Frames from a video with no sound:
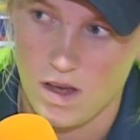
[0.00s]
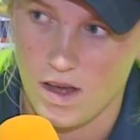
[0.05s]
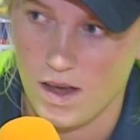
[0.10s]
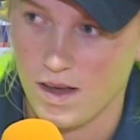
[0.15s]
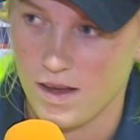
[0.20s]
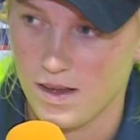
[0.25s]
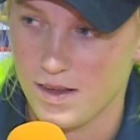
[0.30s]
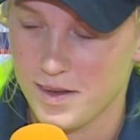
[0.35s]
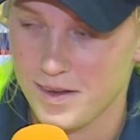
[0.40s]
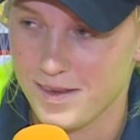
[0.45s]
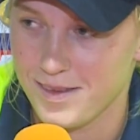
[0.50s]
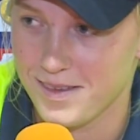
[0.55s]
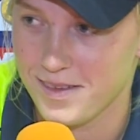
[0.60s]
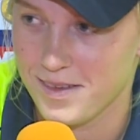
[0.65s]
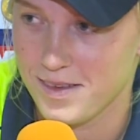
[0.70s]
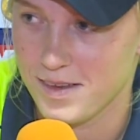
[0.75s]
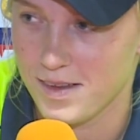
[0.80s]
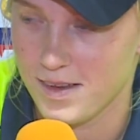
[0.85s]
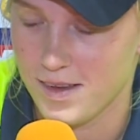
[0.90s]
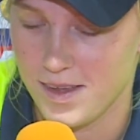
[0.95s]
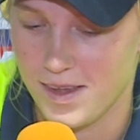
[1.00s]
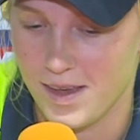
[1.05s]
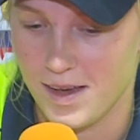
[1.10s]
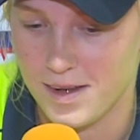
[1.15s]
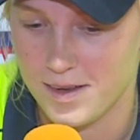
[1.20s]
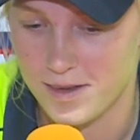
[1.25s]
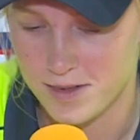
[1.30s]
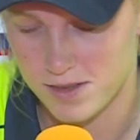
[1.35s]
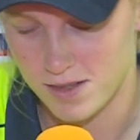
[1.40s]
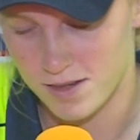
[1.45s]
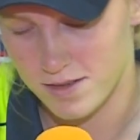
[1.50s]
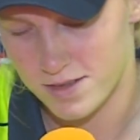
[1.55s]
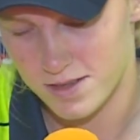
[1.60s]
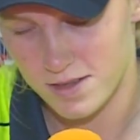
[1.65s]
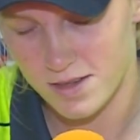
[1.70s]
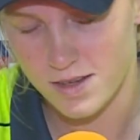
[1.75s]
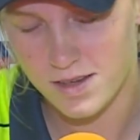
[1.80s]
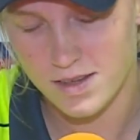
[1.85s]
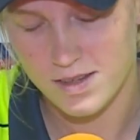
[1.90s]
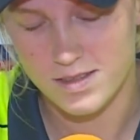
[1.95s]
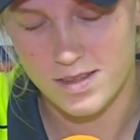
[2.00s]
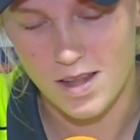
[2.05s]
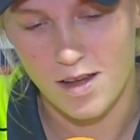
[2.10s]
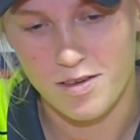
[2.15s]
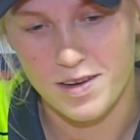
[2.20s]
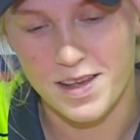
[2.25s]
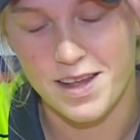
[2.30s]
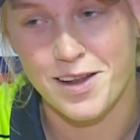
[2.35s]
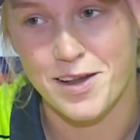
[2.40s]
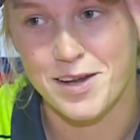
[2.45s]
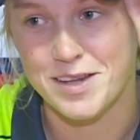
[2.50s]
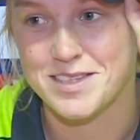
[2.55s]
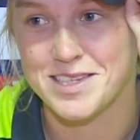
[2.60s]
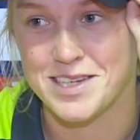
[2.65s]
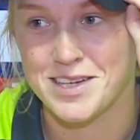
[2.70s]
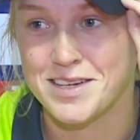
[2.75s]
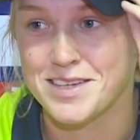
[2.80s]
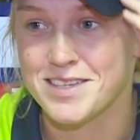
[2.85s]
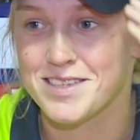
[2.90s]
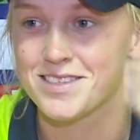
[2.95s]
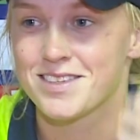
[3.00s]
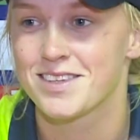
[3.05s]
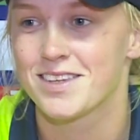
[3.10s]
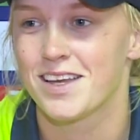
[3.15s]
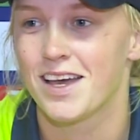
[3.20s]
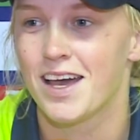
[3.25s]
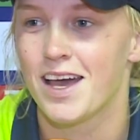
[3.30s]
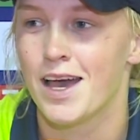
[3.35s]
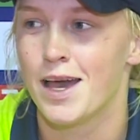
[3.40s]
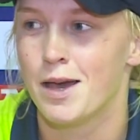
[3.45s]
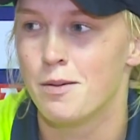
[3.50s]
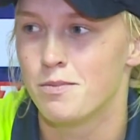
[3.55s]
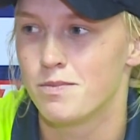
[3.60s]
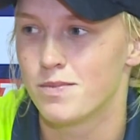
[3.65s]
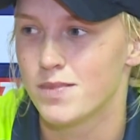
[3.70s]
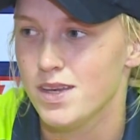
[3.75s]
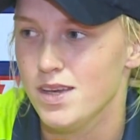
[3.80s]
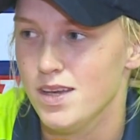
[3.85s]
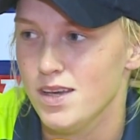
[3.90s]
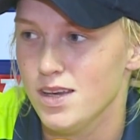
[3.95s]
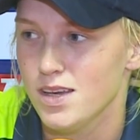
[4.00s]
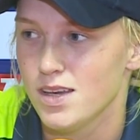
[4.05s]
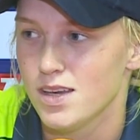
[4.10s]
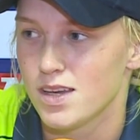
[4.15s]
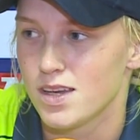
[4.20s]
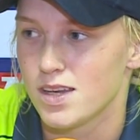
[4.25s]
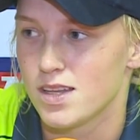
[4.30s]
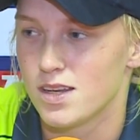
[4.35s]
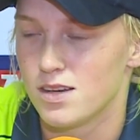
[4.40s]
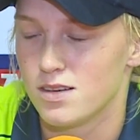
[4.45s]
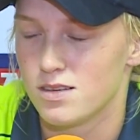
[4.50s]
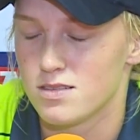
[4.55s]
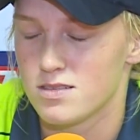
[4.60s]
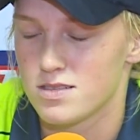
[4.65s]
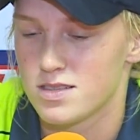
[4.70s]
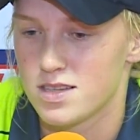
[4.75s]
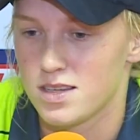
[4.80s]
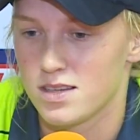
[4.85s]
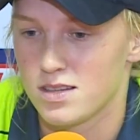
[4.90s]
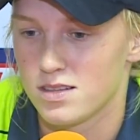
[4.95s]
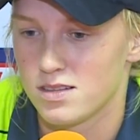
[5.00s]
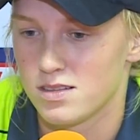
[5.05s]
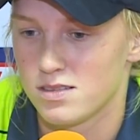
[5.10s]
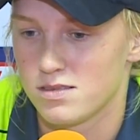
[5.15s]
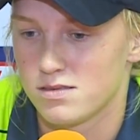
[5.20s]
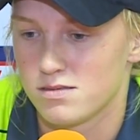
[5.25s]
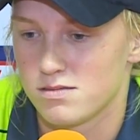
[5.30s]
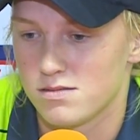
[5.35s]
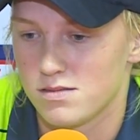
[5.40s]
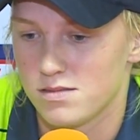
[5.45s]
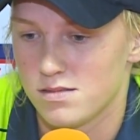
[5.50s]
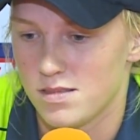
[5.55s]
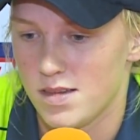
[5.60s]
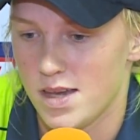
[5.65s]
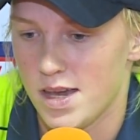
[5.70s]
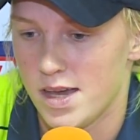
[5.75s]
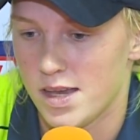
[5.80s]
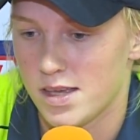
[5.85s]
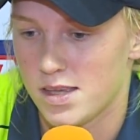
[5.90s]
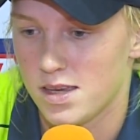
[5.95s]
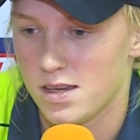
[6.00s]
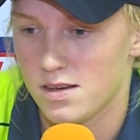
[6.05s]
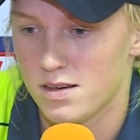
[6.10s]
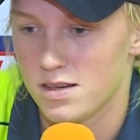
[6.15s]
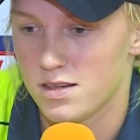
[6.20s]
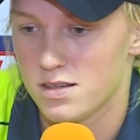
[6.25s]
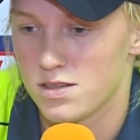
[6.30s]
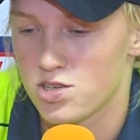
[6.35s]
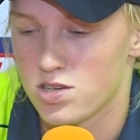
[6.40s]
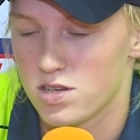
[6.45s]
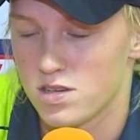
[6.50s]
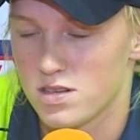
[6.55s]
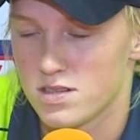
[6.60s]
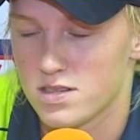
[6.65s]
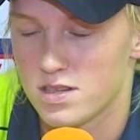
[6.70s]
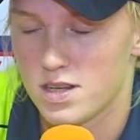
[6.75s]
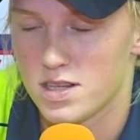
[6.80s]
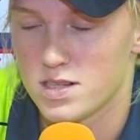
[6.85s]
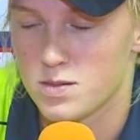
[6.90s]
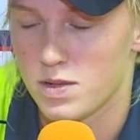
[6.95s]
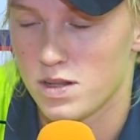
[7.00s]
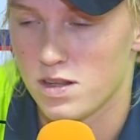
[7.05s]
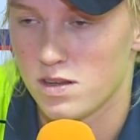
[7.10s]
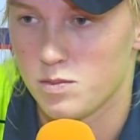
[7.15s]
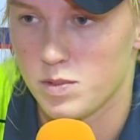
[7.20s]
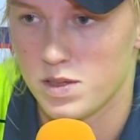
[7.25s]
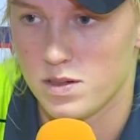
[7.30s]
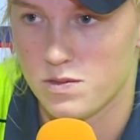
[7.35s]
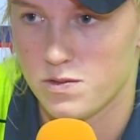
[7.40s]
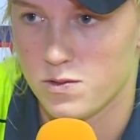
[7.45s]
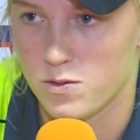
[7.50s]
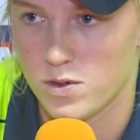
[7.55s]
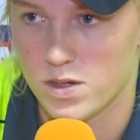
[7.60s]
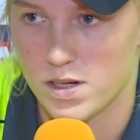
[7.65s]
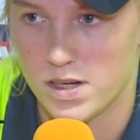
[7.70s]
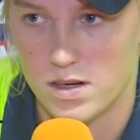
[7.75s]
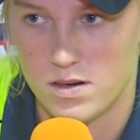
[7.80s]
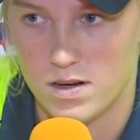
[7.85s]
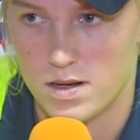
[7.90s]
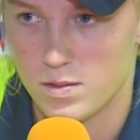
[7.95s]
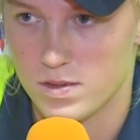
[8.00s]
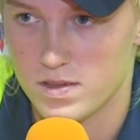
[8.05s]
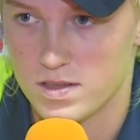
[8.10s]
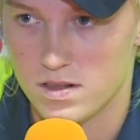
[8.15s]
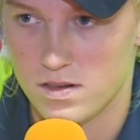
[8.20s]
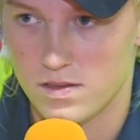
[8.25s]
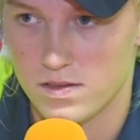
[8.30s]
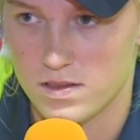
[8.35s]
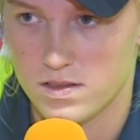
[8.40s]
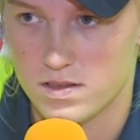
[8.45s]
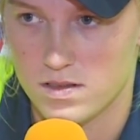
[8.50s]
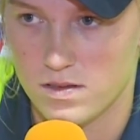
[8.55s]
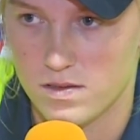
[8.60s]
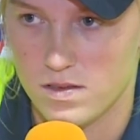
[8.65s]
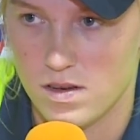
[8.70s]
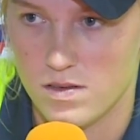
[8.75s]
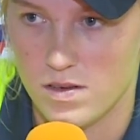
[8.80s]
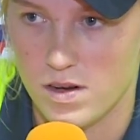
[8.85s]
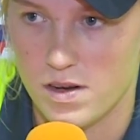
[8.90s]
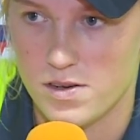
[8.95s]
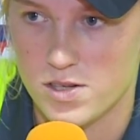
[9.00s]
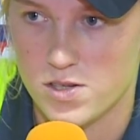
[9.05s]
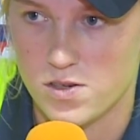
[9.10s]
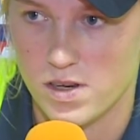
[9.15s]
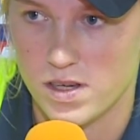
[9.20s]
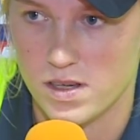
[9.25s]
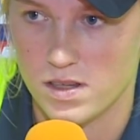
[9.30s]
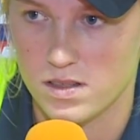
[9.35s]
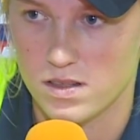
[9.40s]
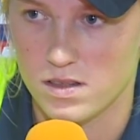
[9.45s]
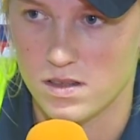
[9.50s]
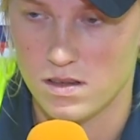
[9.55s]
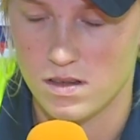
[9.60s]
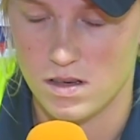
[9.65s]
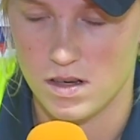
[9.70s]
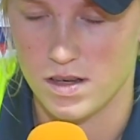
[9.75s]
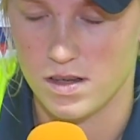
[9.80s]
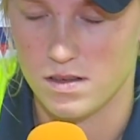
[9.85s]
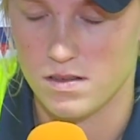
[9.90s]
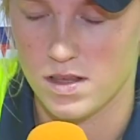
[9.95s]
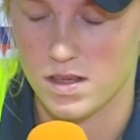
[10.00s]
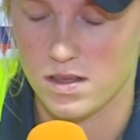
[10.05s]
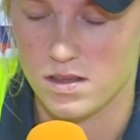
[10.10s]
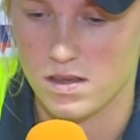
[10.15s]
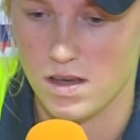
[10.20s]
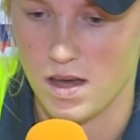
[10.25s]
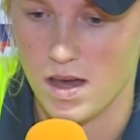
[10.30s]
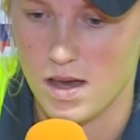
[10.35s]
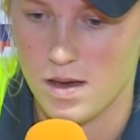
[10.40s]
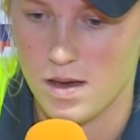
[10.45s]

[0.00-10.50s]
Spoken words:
There's definitely a lot of tears. Seal, Kira, Shills and Isabel have been four incredible servants of Irish cricket, and I don't think